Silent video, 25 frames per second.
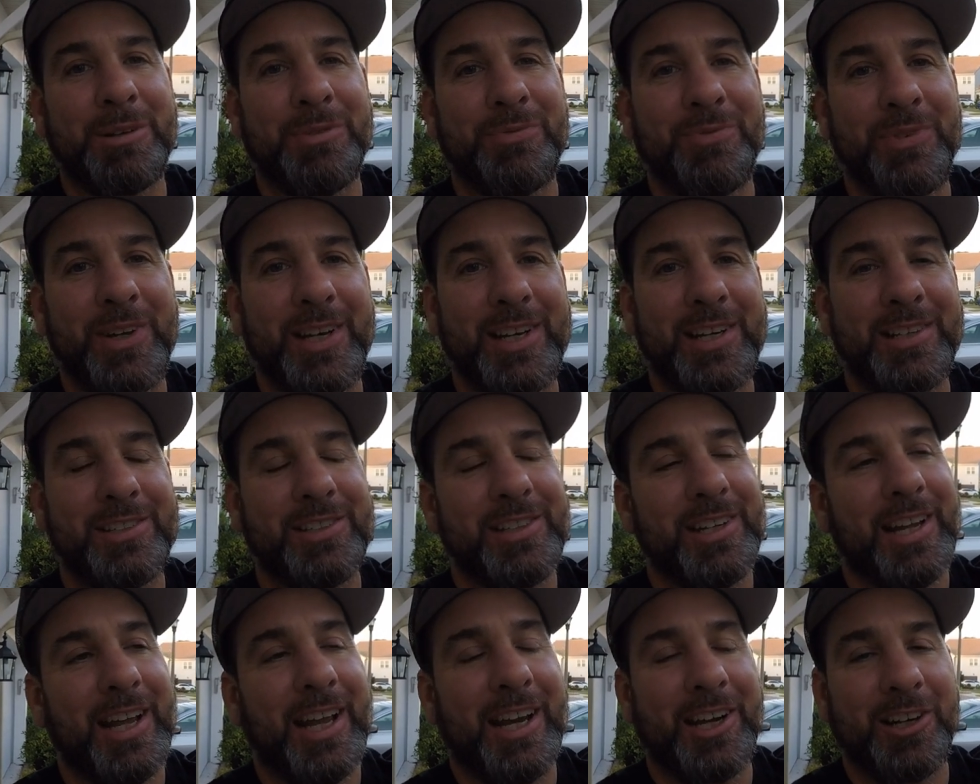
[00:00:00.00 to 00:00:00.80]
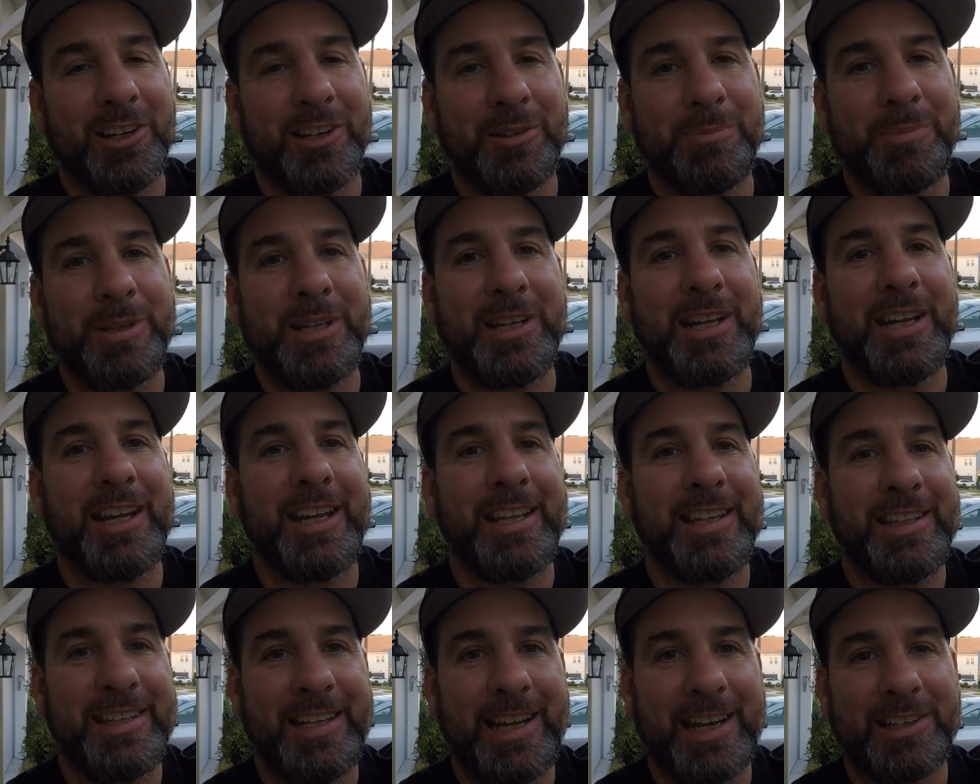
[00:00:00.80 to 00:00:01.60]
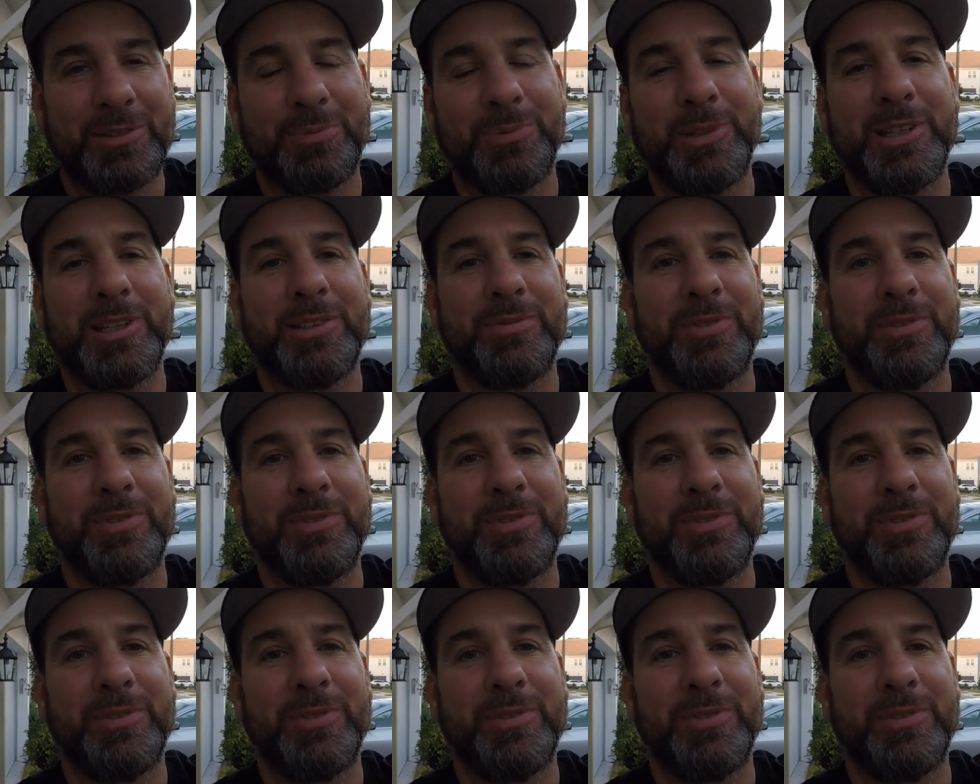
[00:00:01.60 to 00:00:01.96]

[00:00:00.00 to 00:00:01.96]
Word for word: finished and it'll be in next week's